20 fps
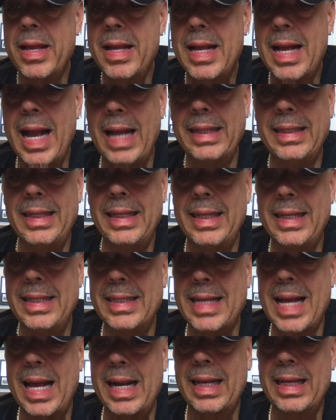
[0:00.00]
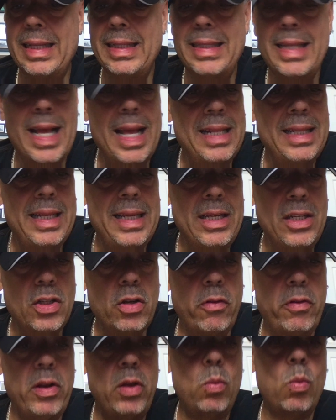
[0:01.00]
I think he's got a contender. He's
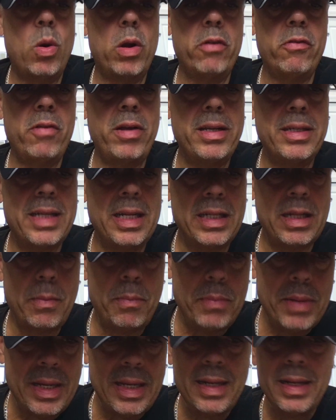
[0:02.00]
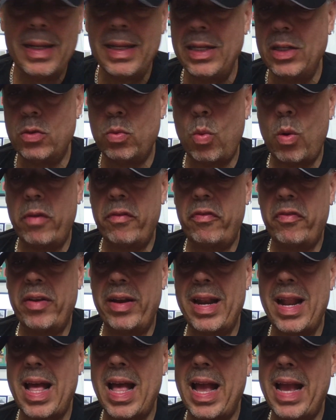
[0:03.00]
already won a race at the meet. He's
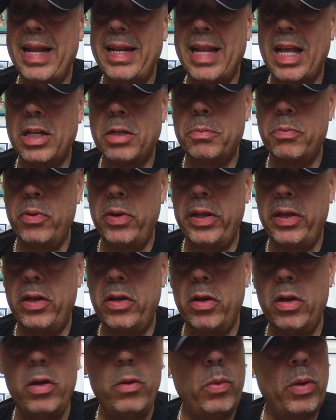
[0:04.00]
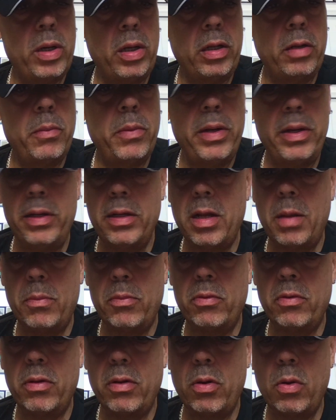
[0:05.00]
1-9. That's pretty good with a limited
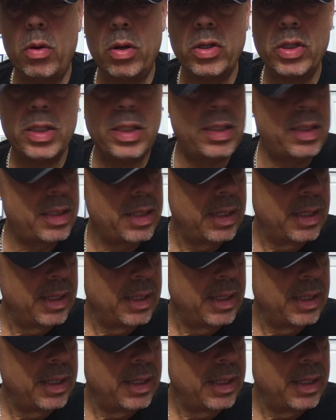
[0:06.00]
number of horses.